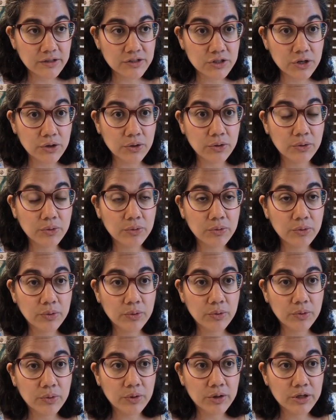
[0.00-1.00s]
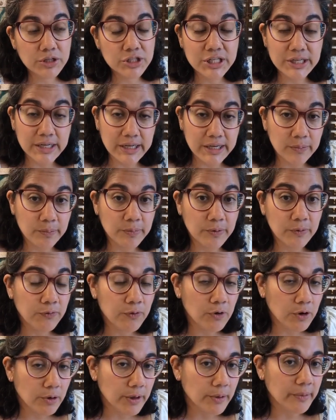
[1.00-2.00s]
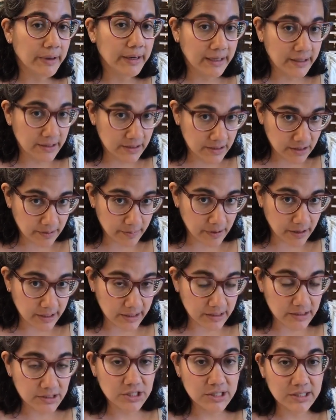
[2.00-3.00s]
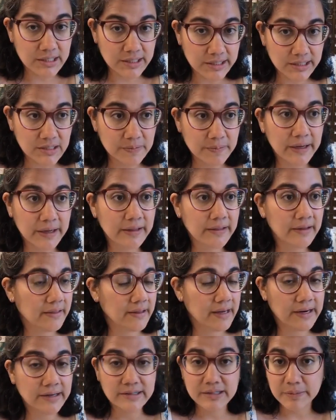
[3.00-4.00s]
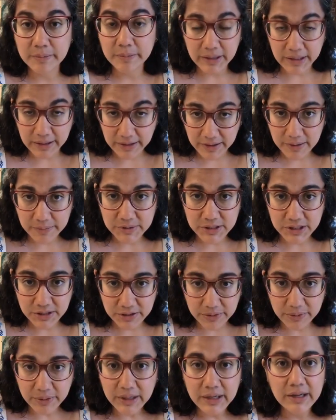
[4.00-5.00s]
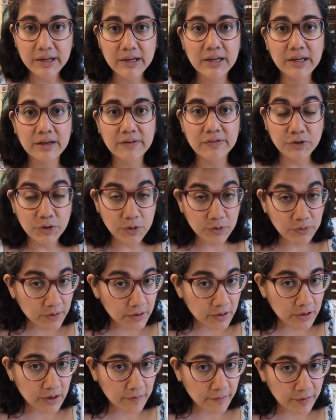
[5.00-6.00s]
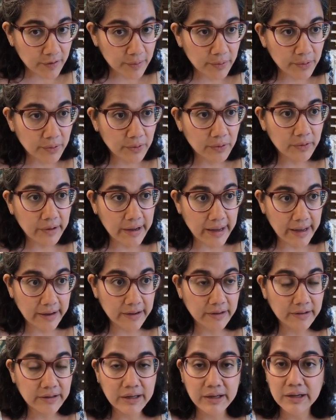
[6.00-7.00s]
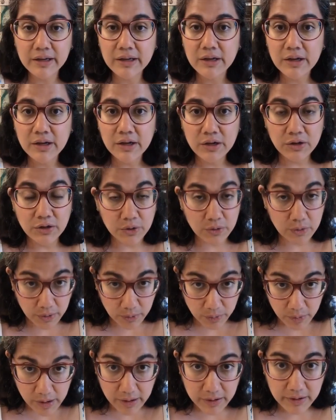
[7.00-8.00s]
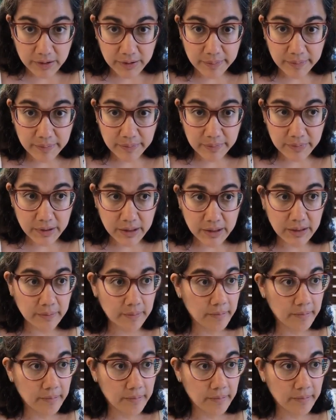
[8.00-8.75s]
So before we went into the markets, she did explain that that is completely up to you. If you feel comfortable haggling, you are welcome.